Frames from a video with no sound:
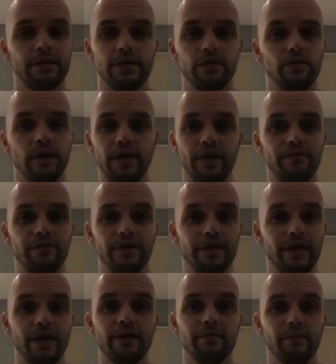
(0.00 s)
train every
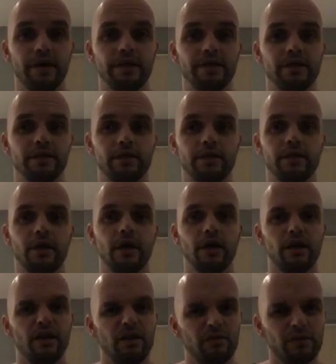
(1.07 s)
day, and basically,
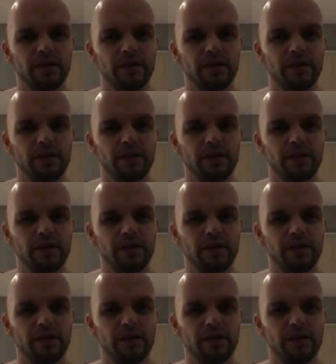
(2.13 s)
you know,